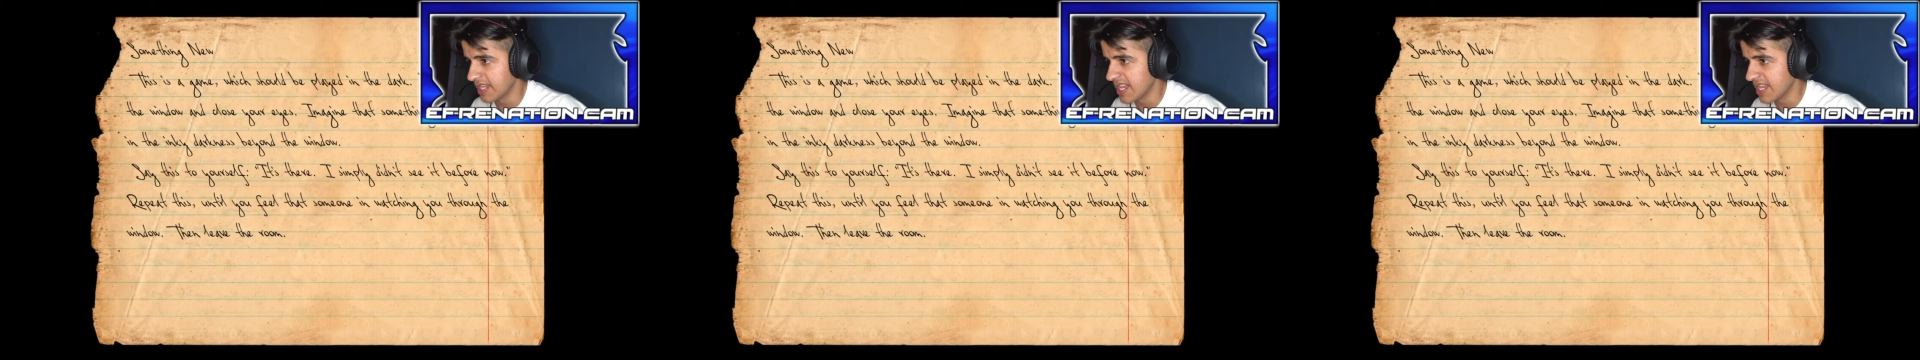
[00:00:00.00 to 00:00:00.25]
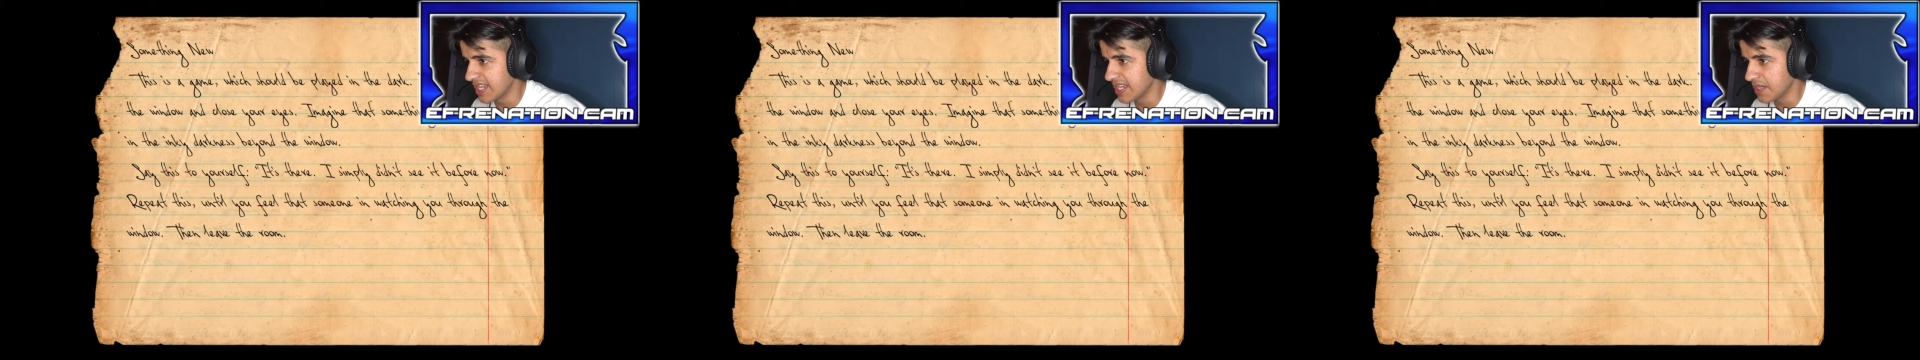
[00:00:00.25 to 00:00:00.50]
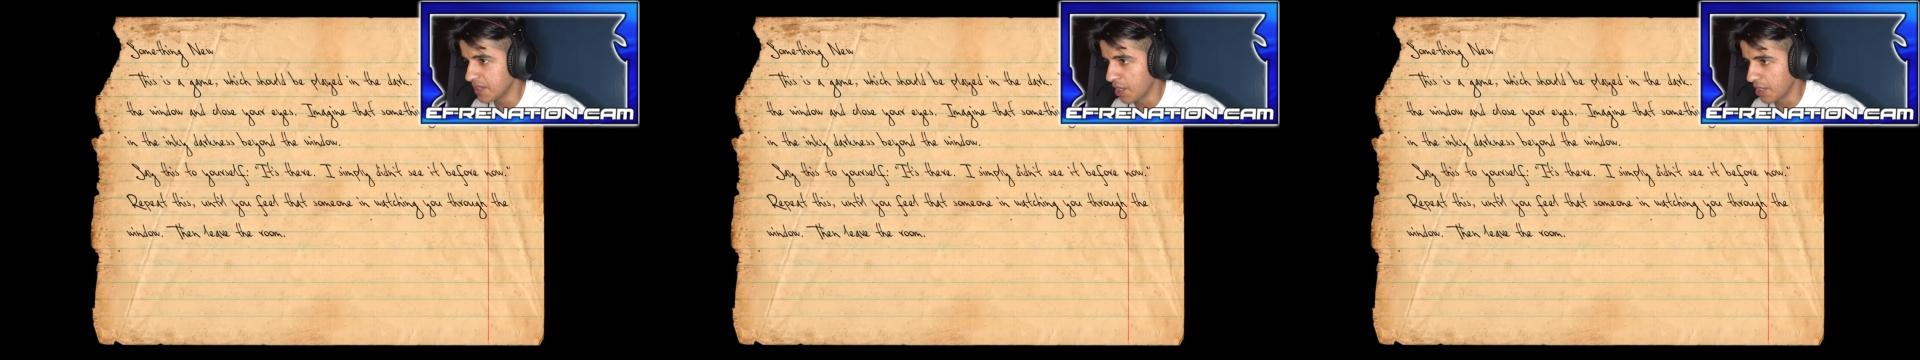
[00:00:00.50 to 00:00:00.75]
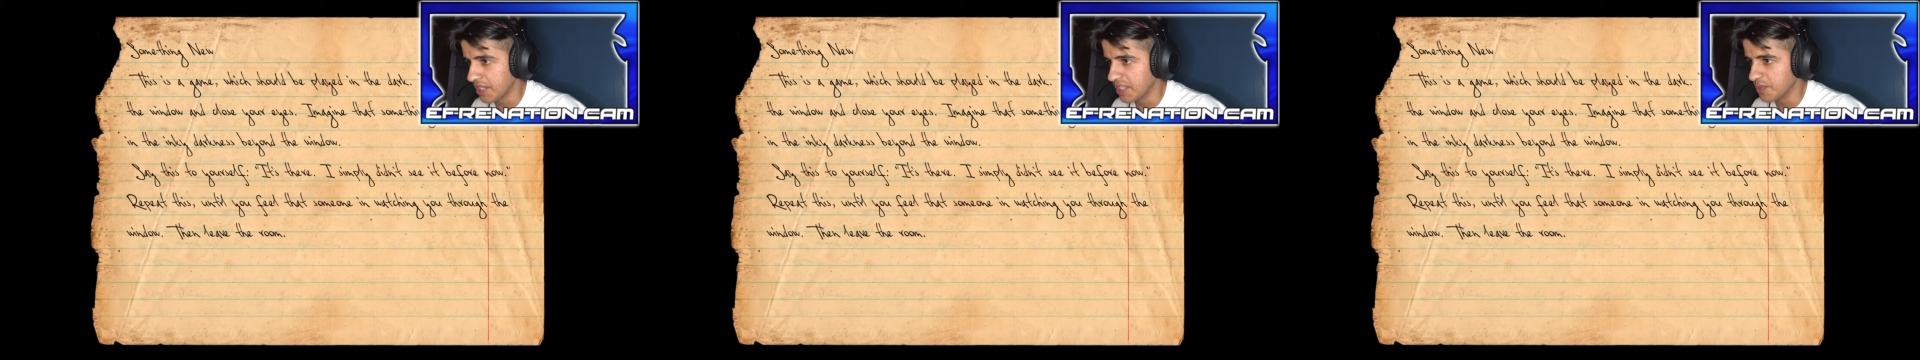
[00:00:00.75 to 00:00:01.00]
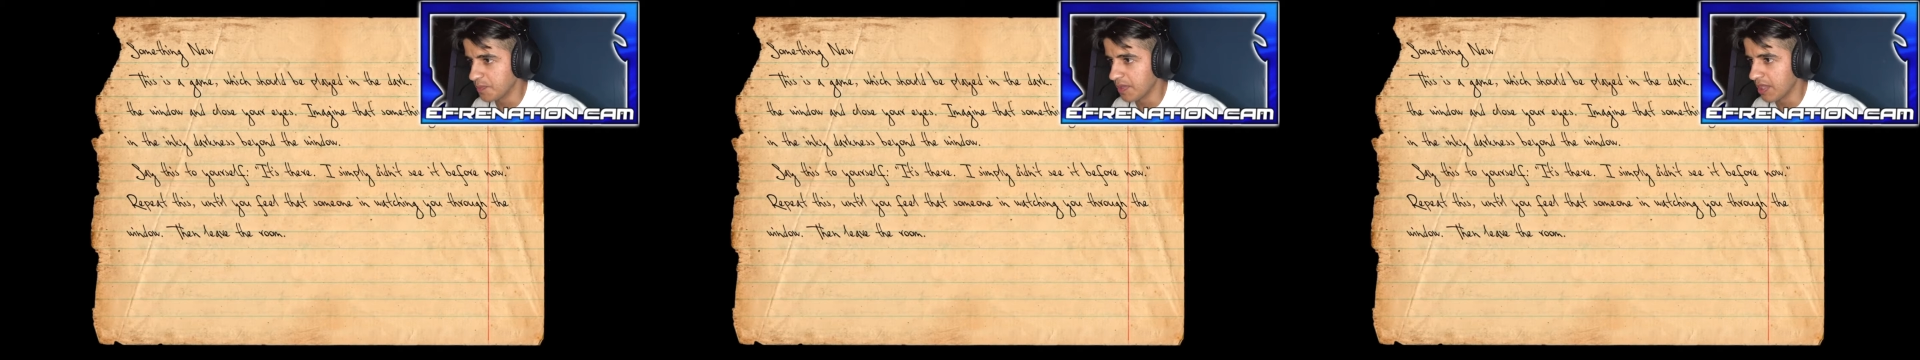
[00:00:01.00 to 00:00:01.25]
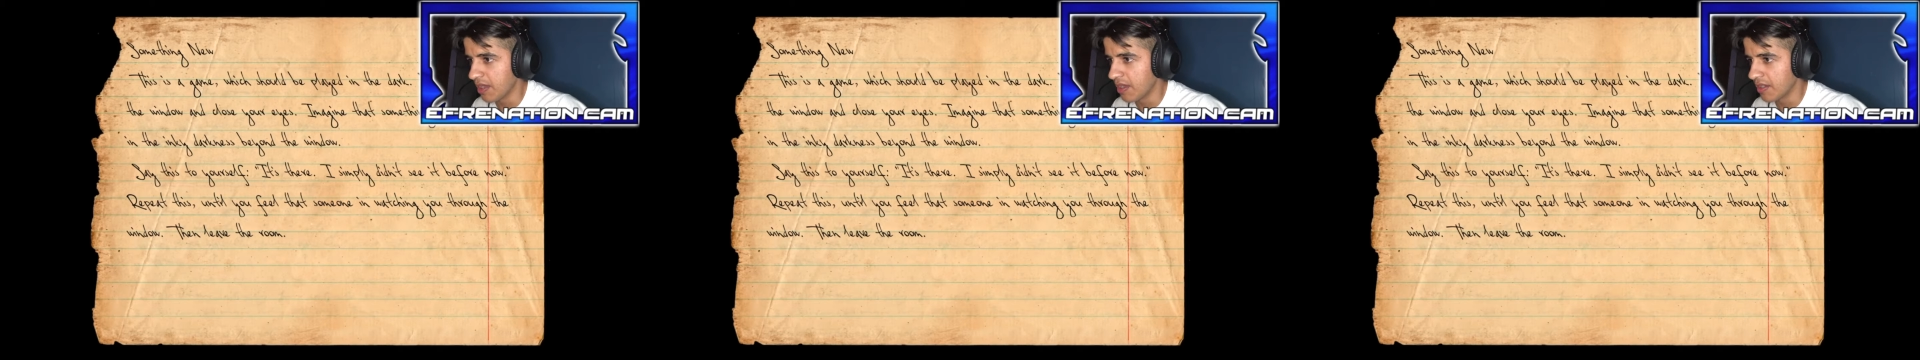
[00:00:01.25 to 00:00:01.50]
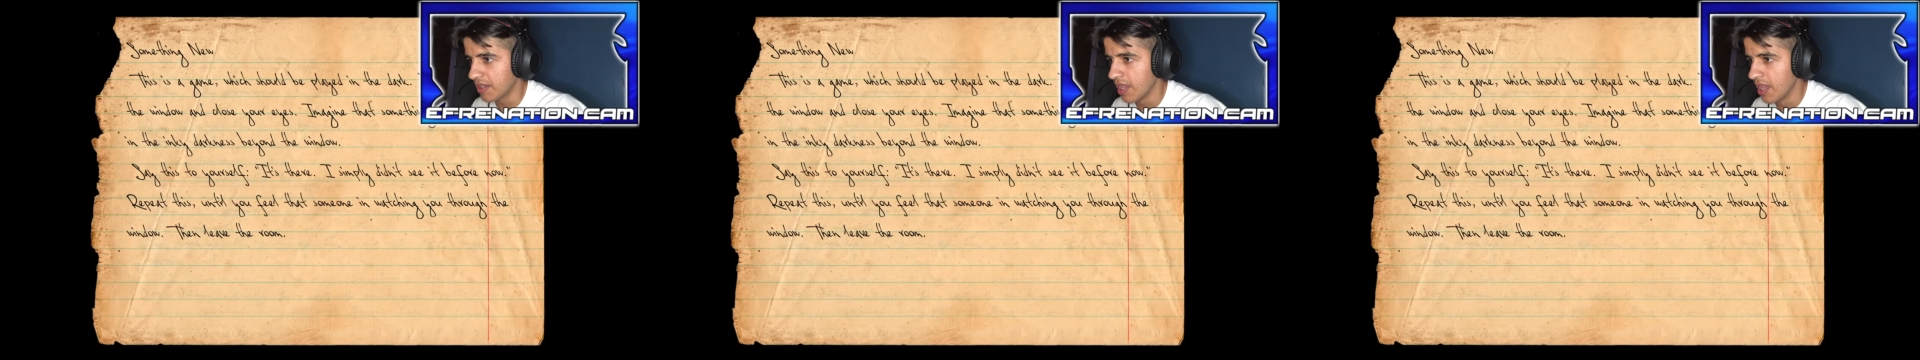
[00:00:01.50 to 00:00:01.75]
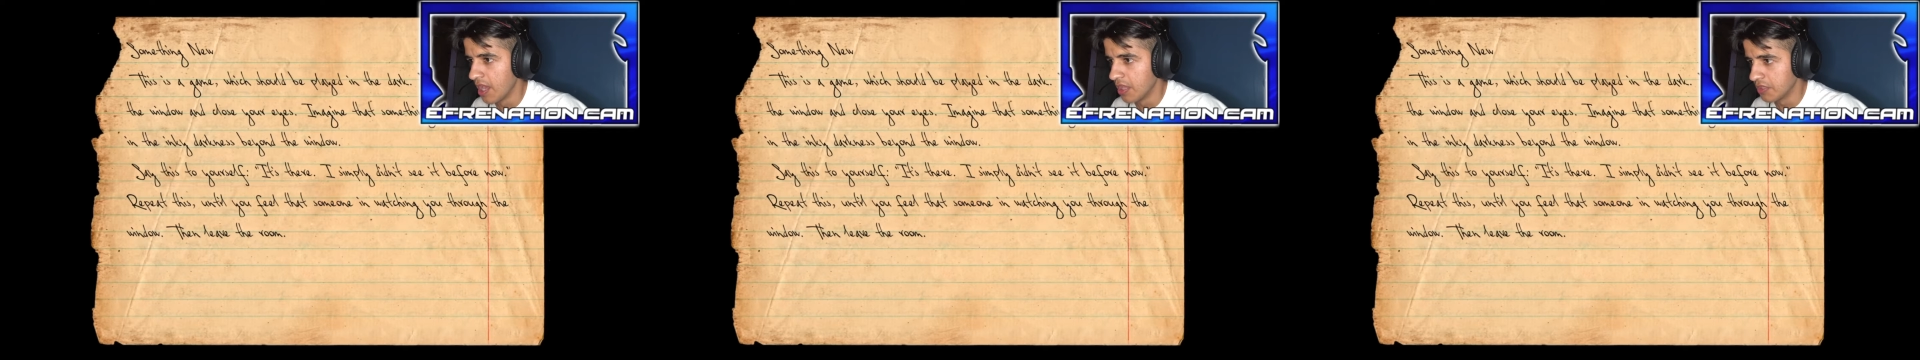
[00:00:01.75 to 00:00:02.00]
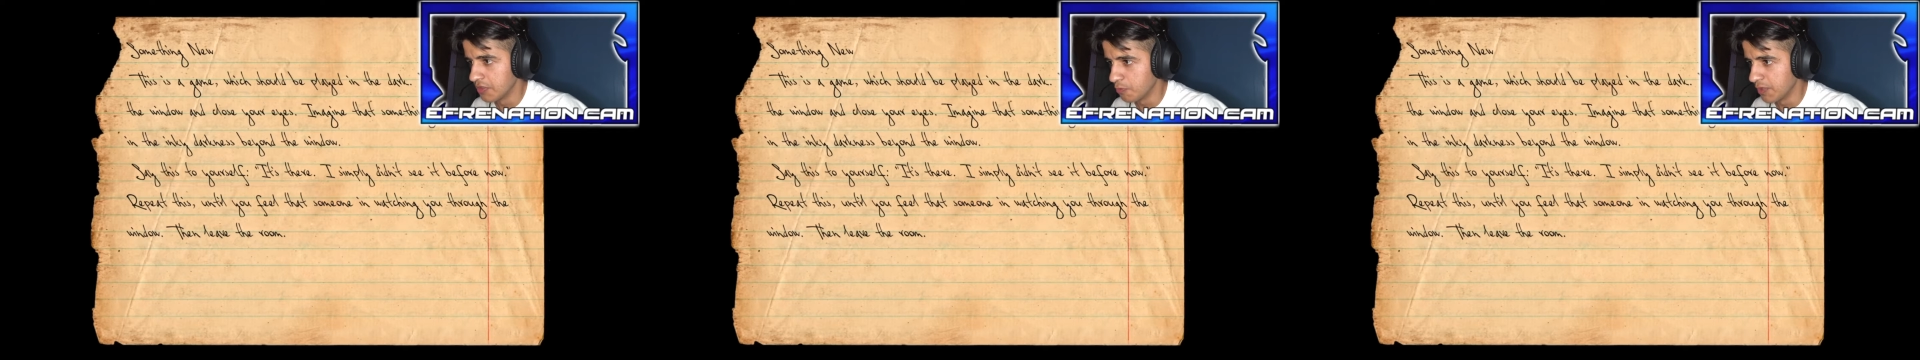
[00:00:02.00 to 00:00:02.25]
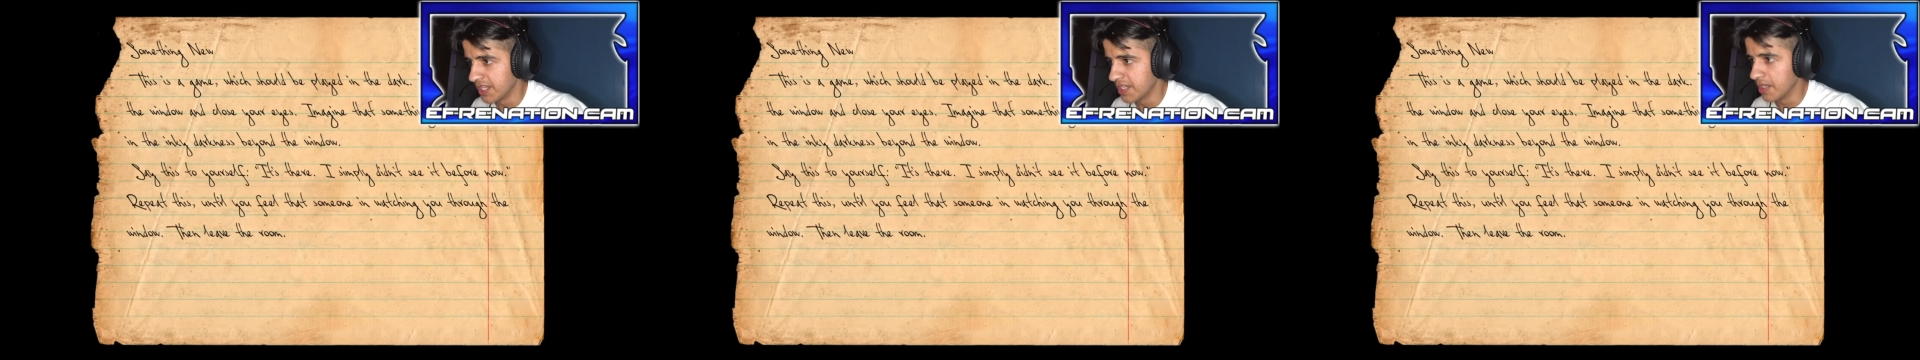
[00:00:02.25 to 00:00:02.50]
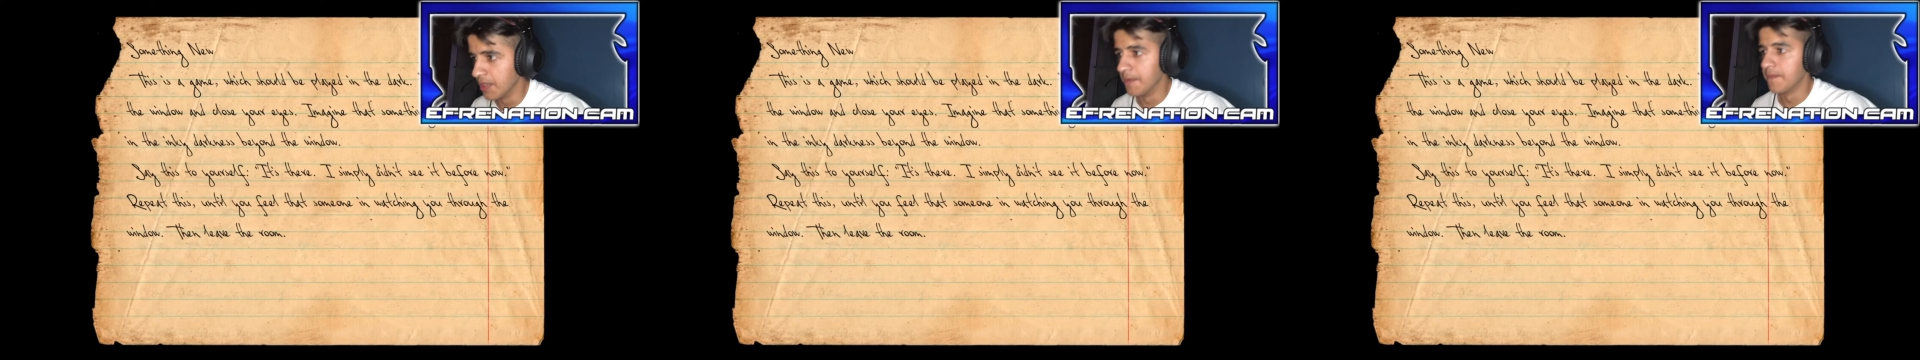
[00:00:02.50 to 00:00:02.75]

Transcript: inky darkness beyond the window.